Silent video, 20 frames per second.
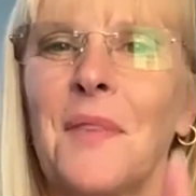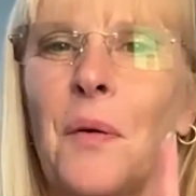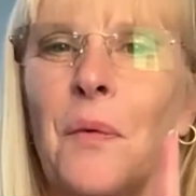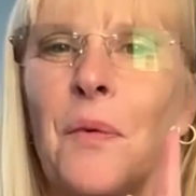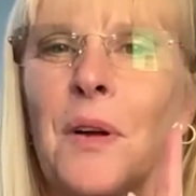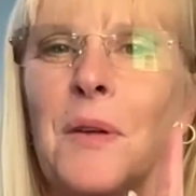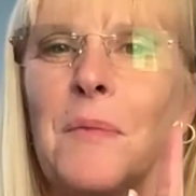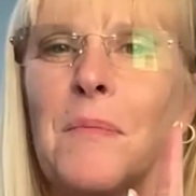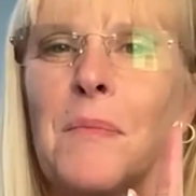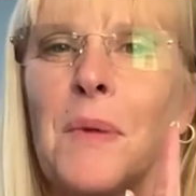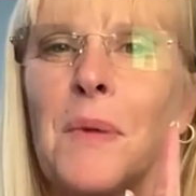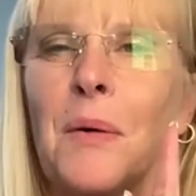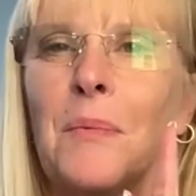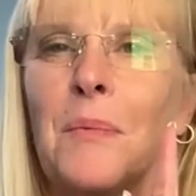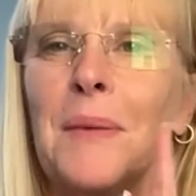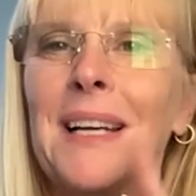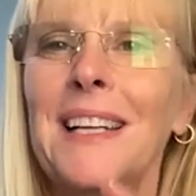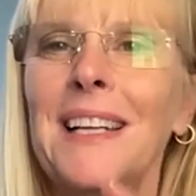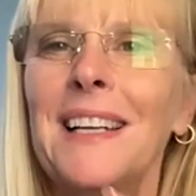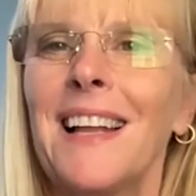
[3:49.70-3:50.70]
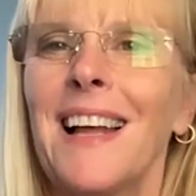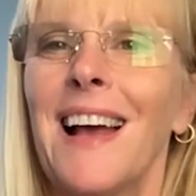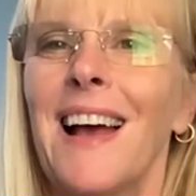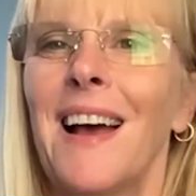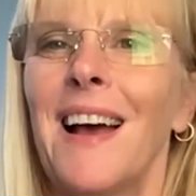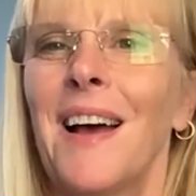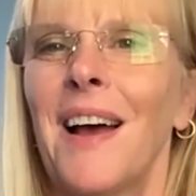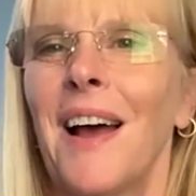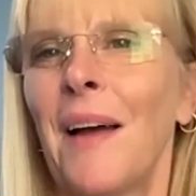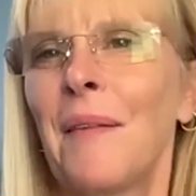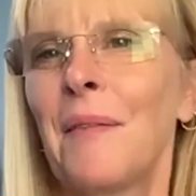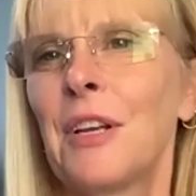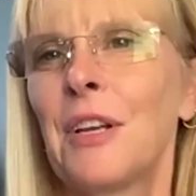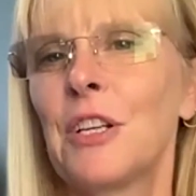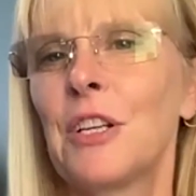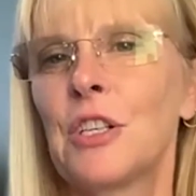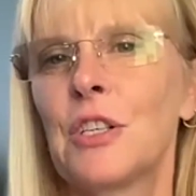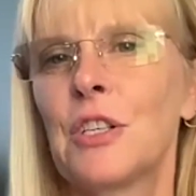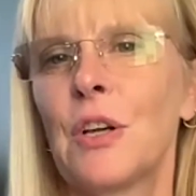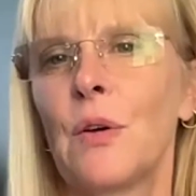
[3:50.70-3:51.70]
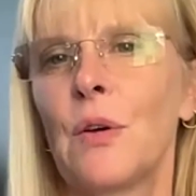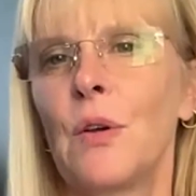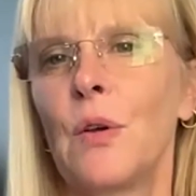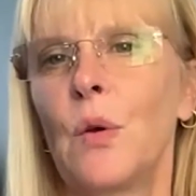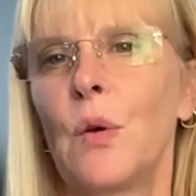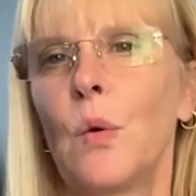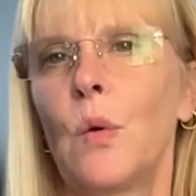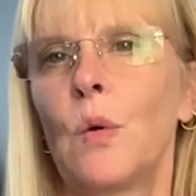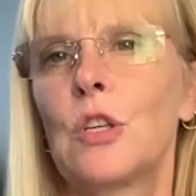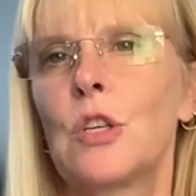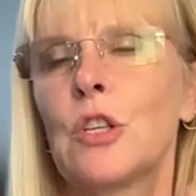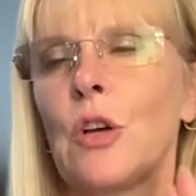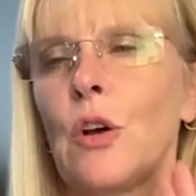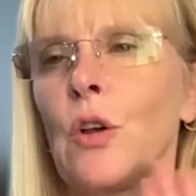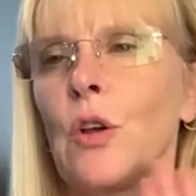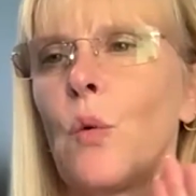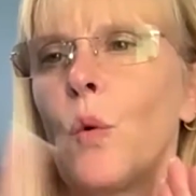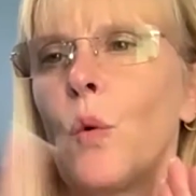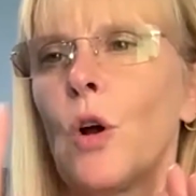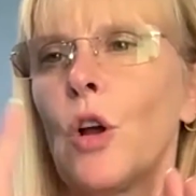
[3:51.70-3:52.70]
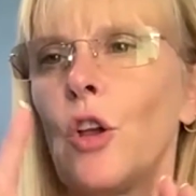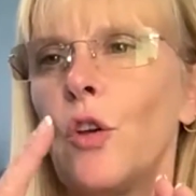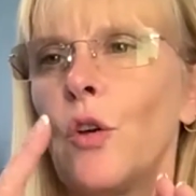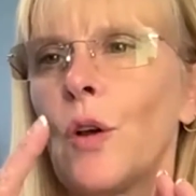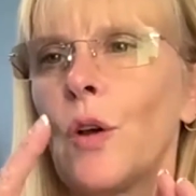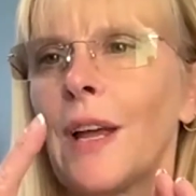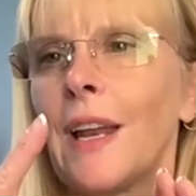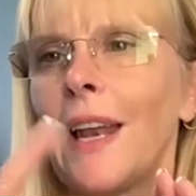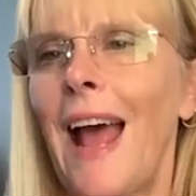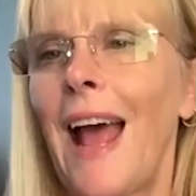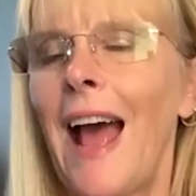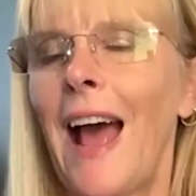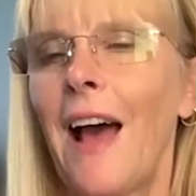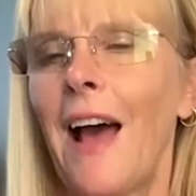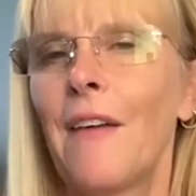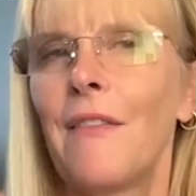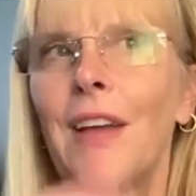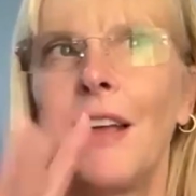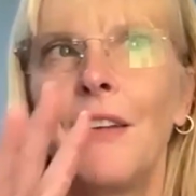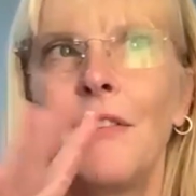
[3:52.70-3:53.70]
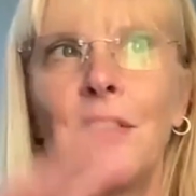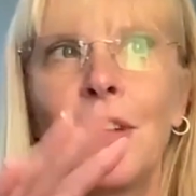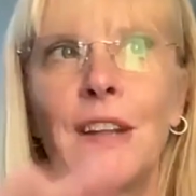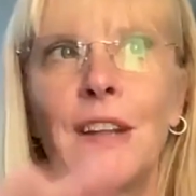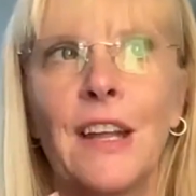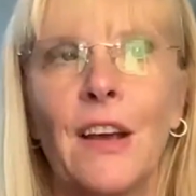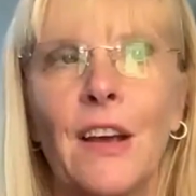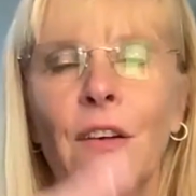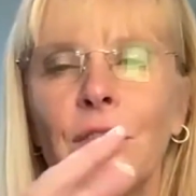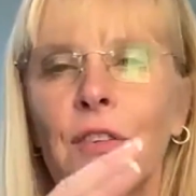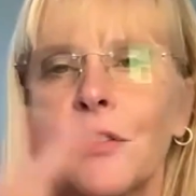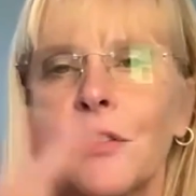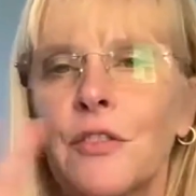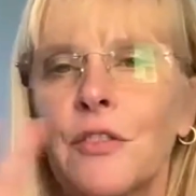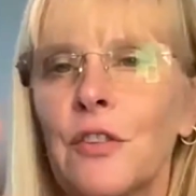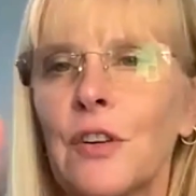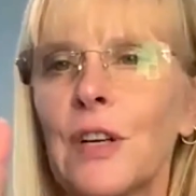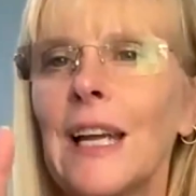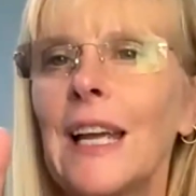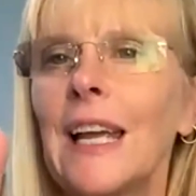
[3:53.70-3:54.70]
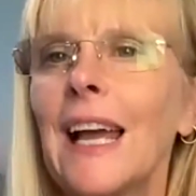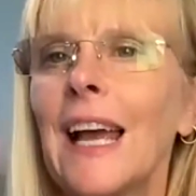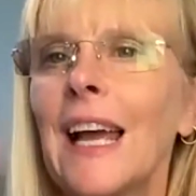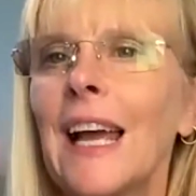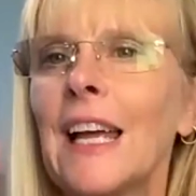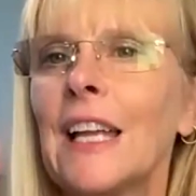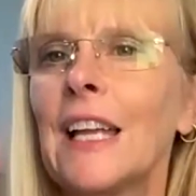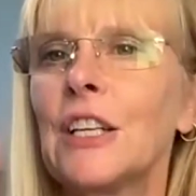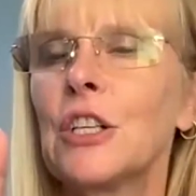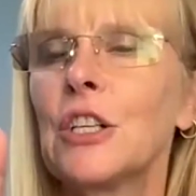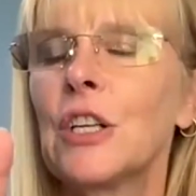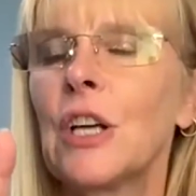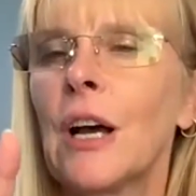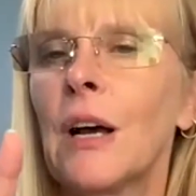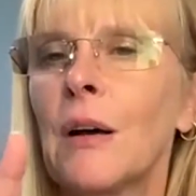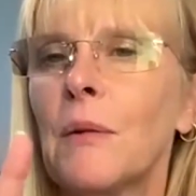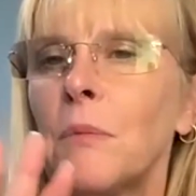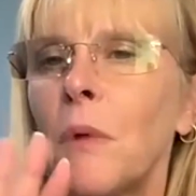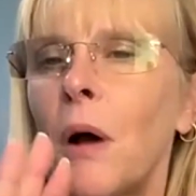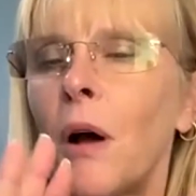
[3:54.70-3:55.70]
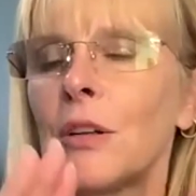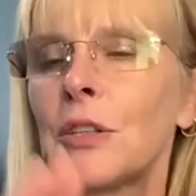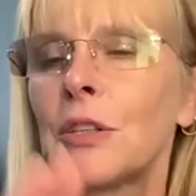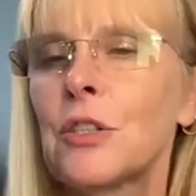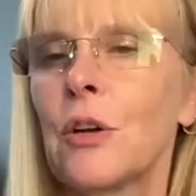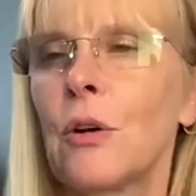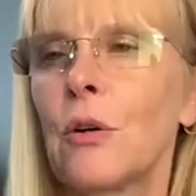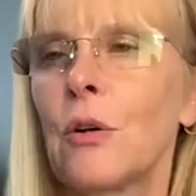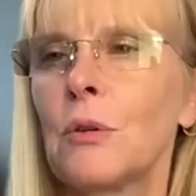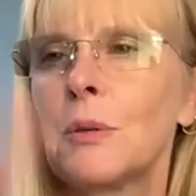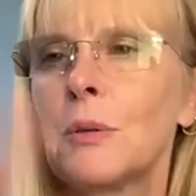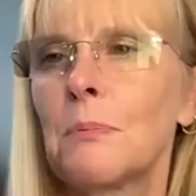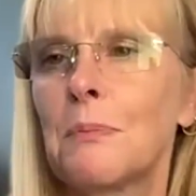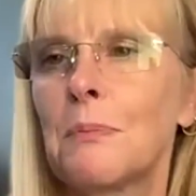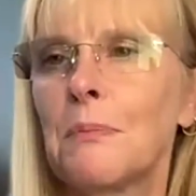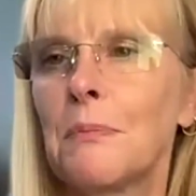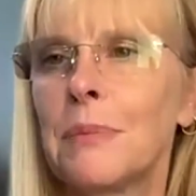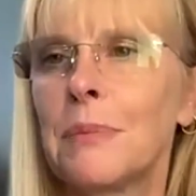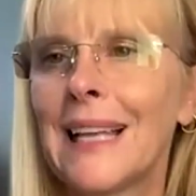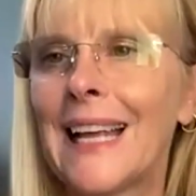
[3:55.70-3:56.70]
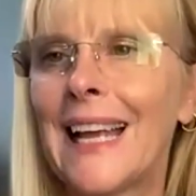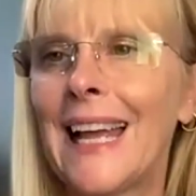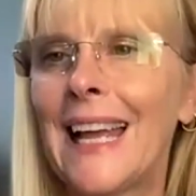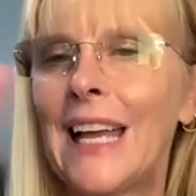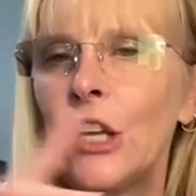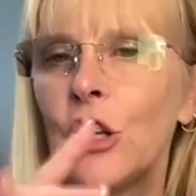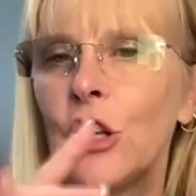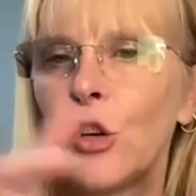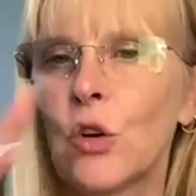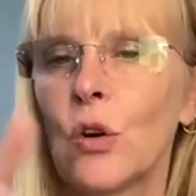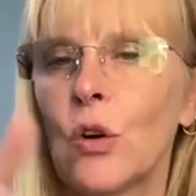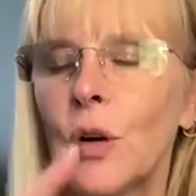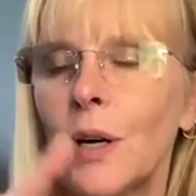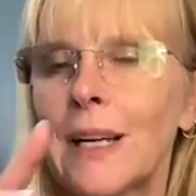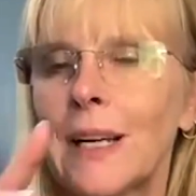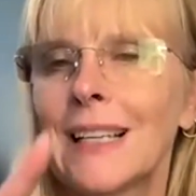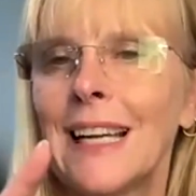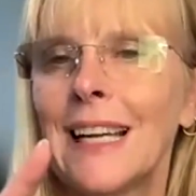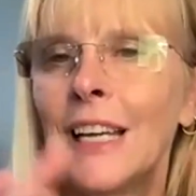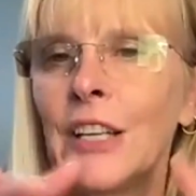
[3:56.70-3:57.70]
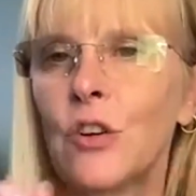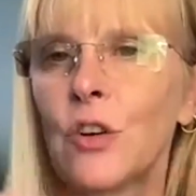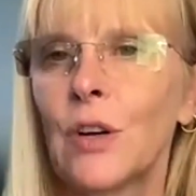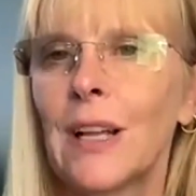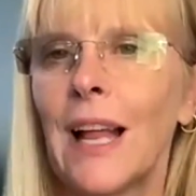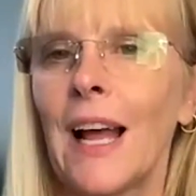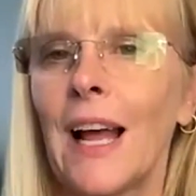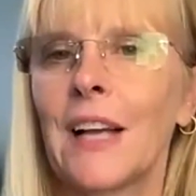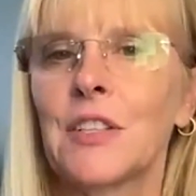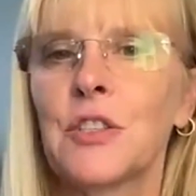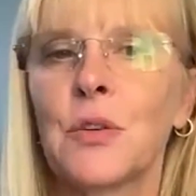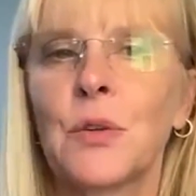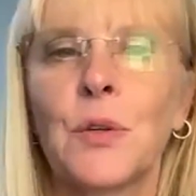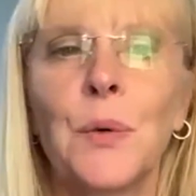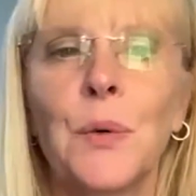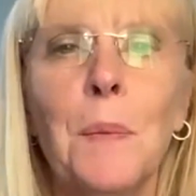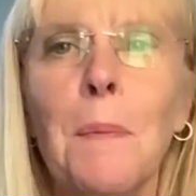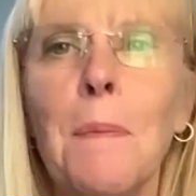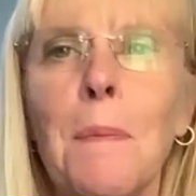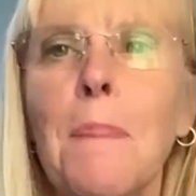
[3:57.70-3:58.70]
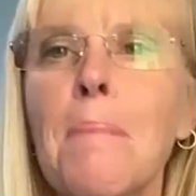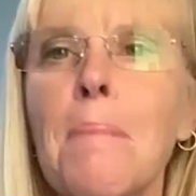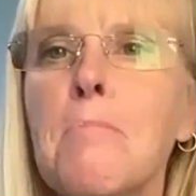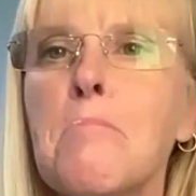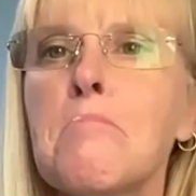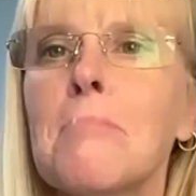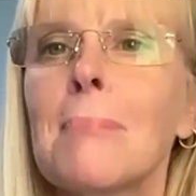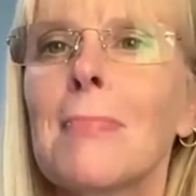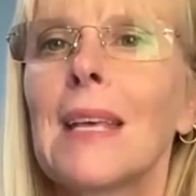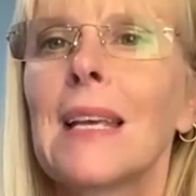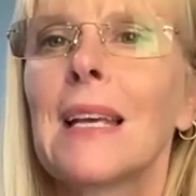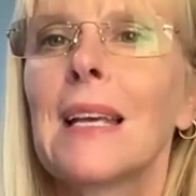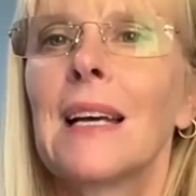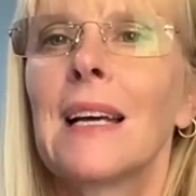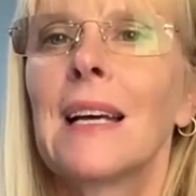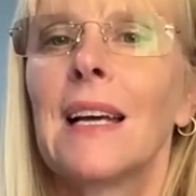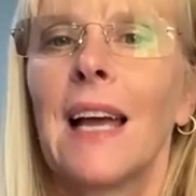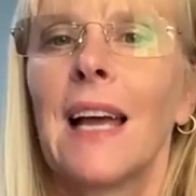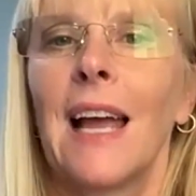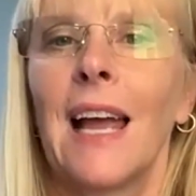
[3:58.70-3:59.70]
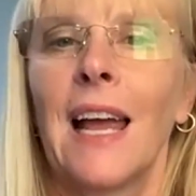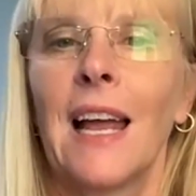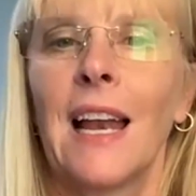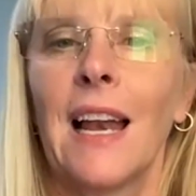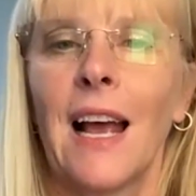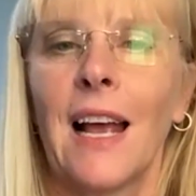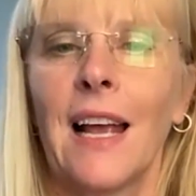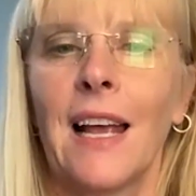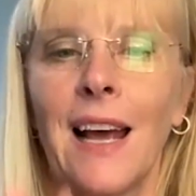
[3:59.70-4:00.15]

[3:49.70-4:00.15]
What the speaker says: One moment. I'm going to show you where you can have a video for free and also play in your classroom. And I